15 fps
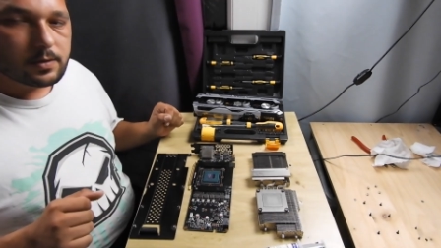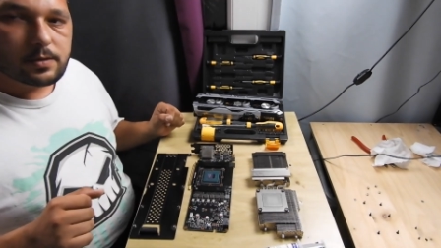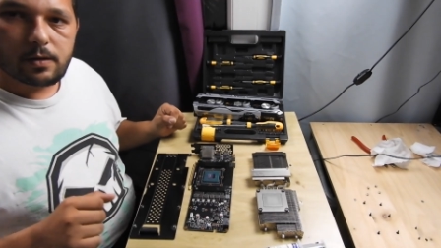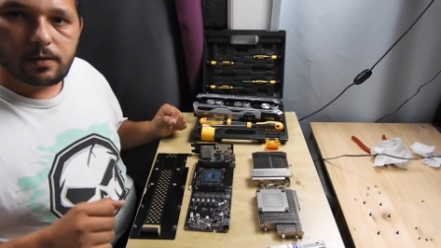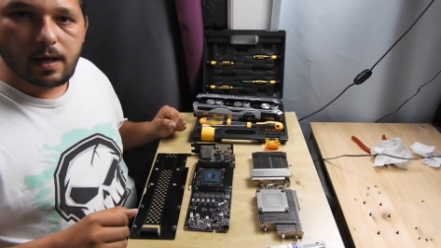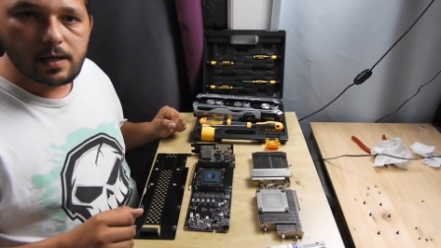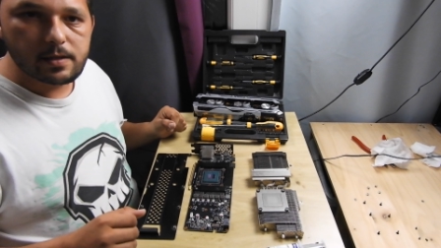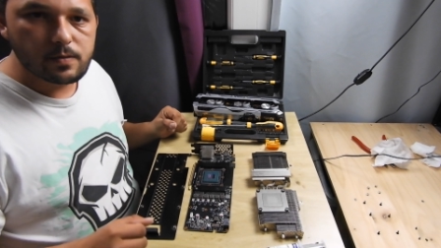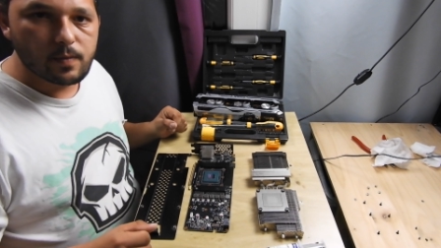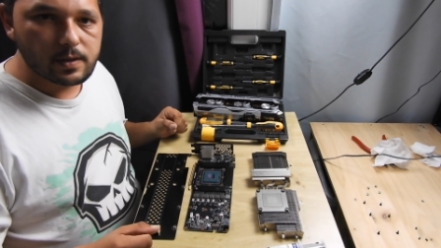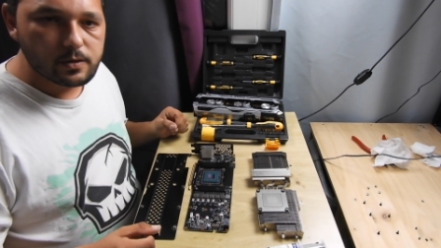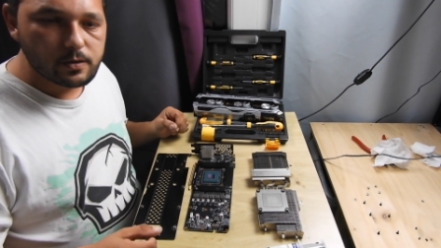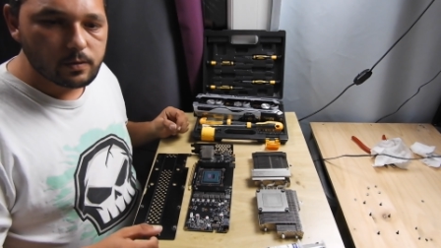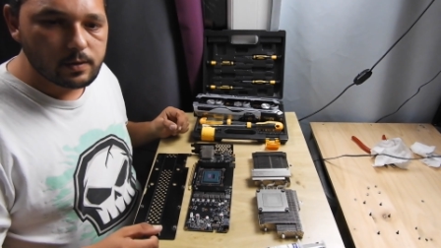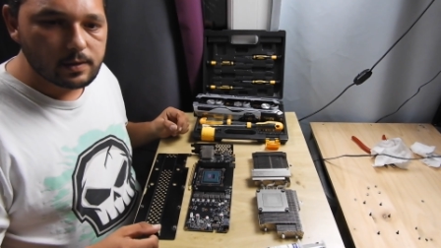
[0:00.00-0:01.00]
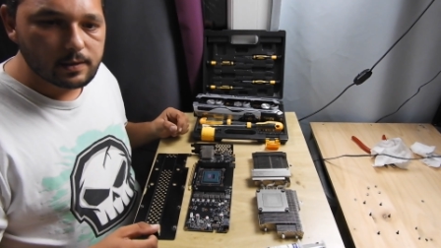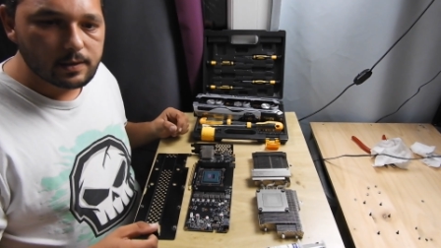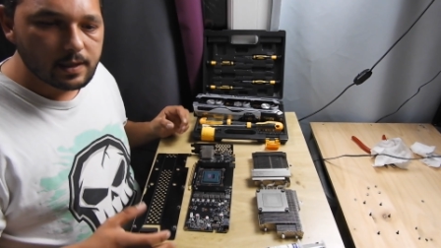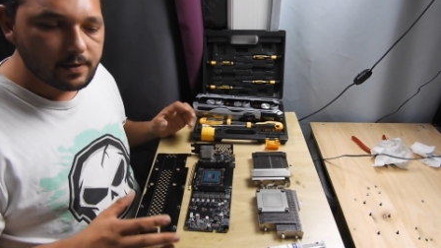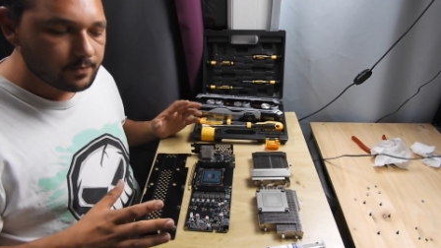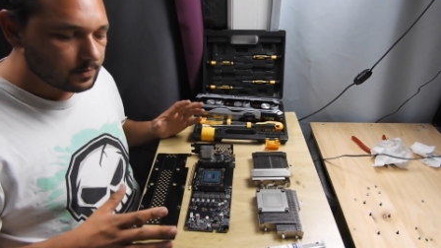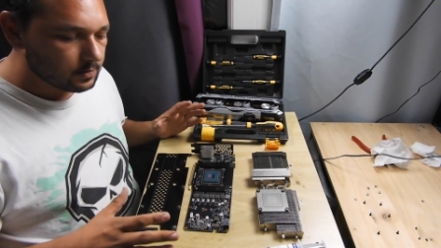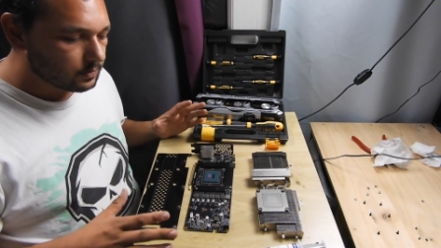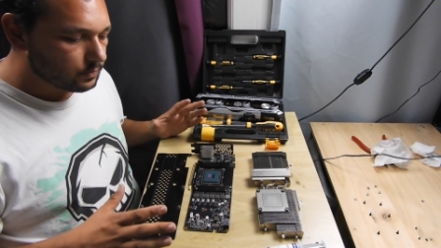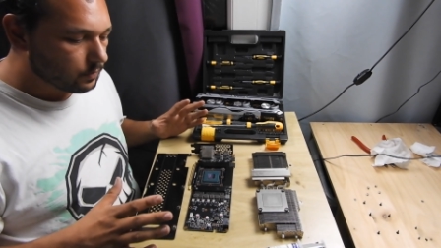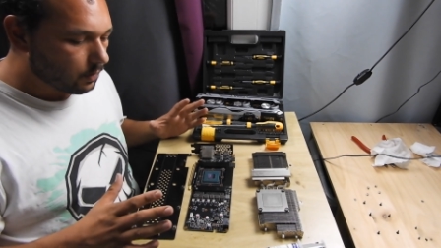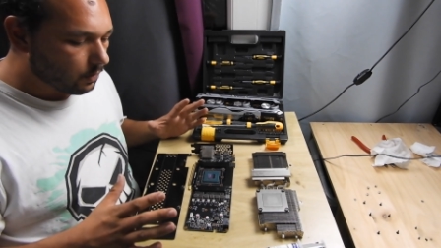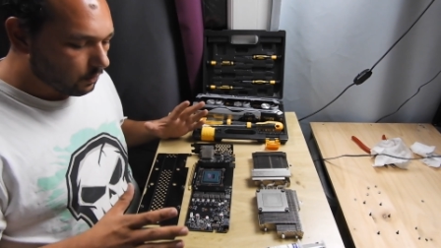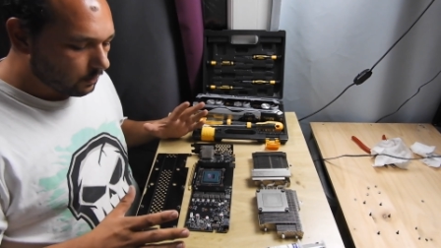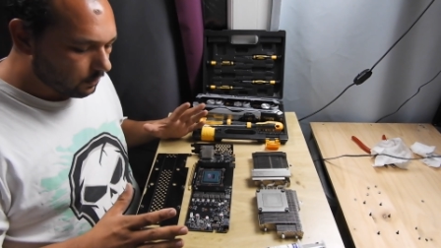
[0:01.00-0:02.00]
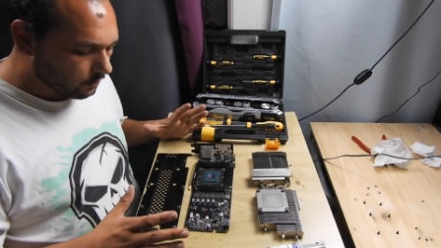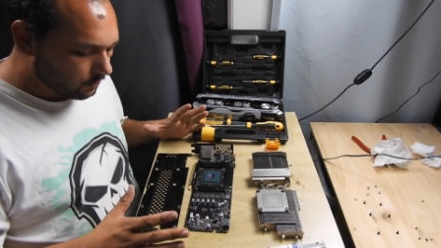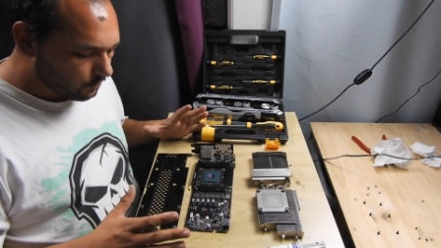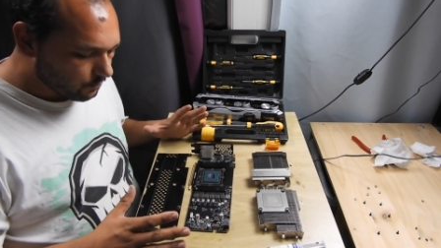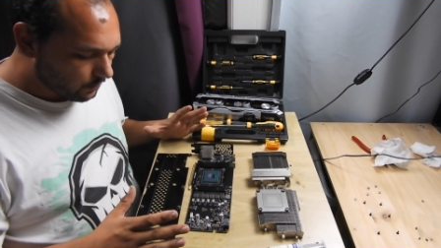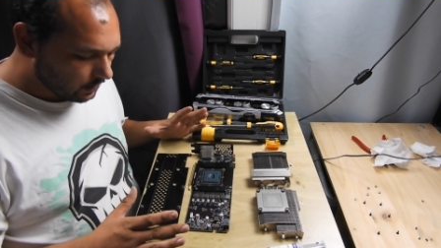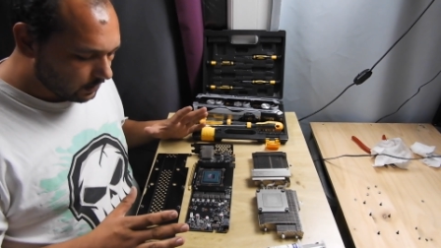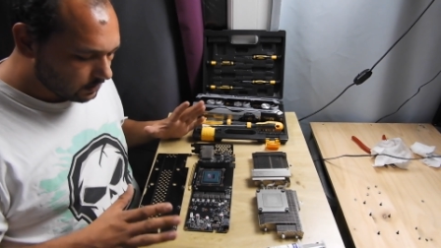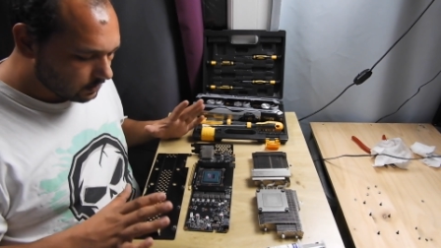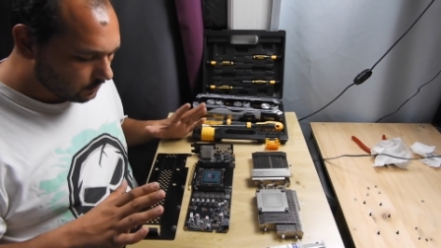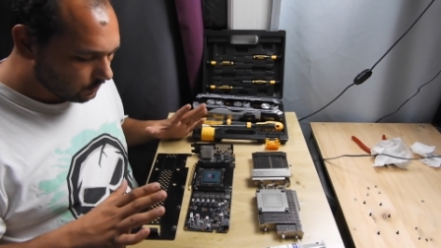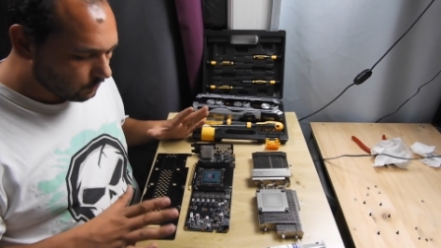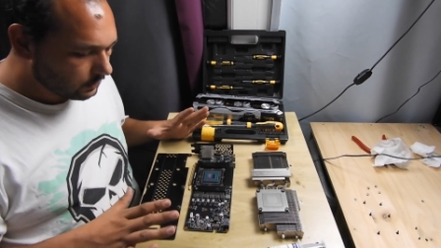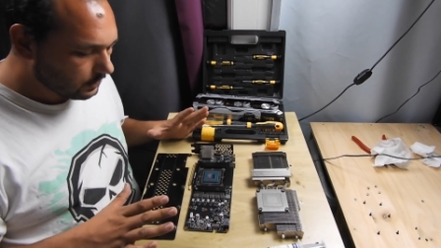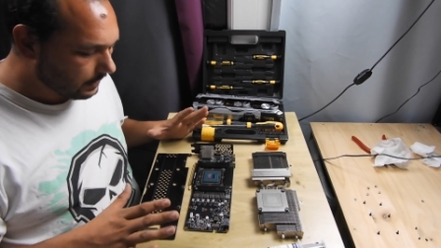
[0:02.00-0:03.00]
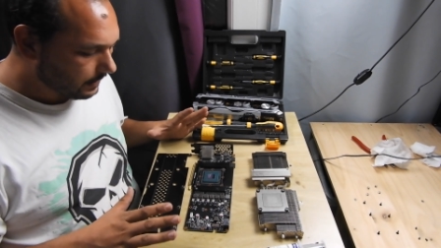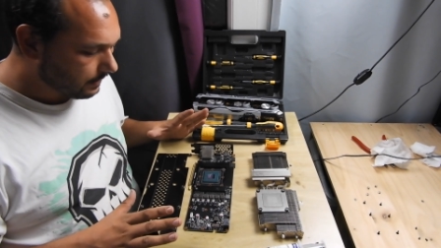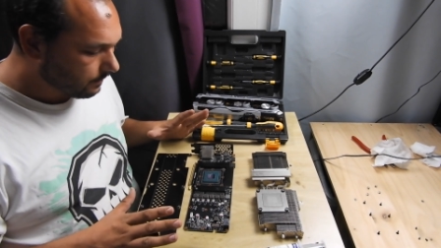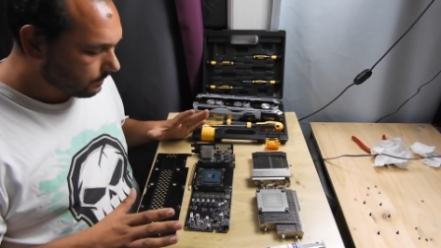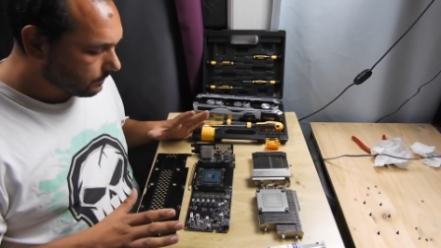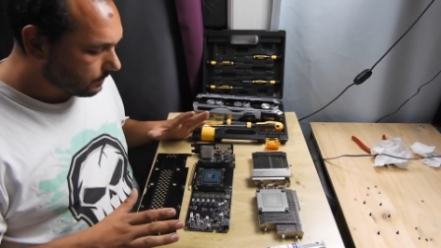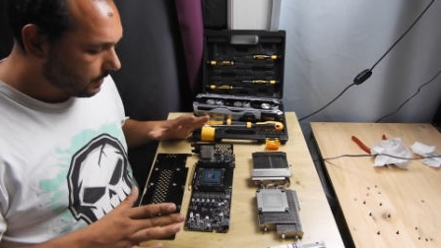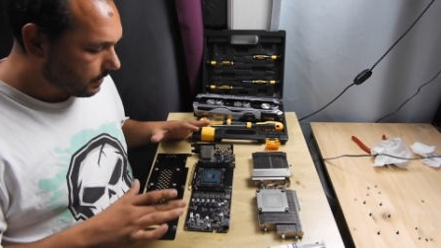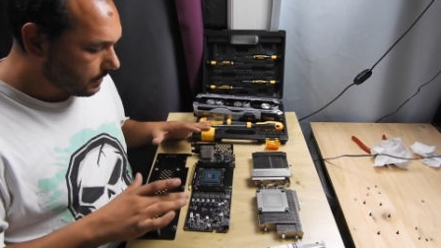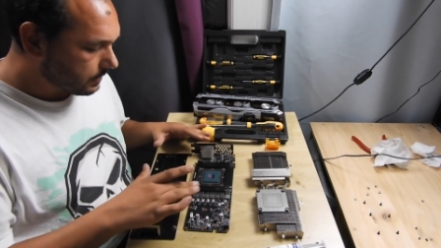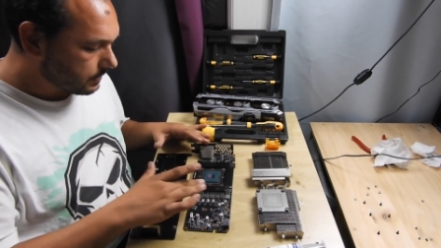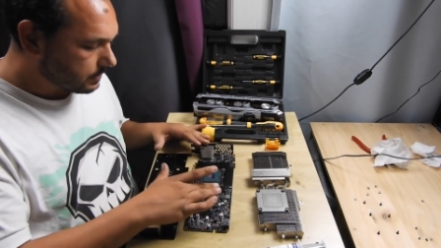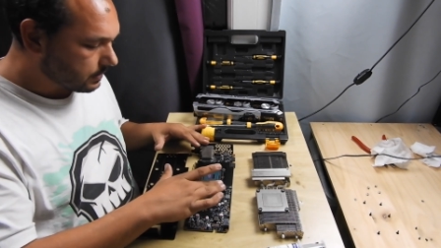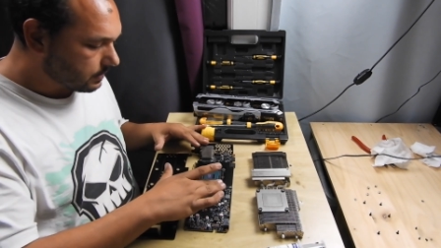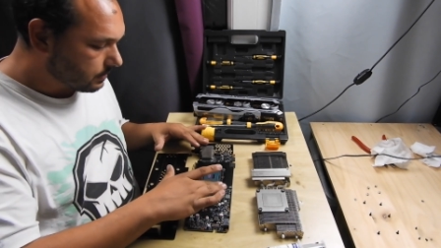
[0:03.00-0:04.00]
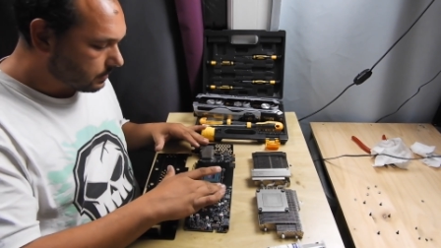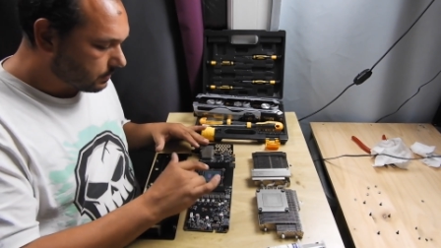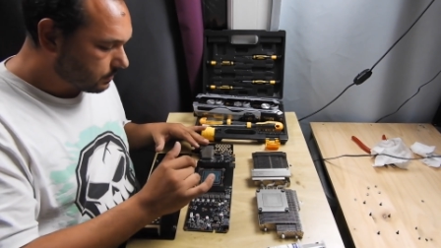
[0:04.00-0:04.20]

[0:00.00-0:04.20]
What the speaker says: So guys, once you did give to all your components a good clean and it's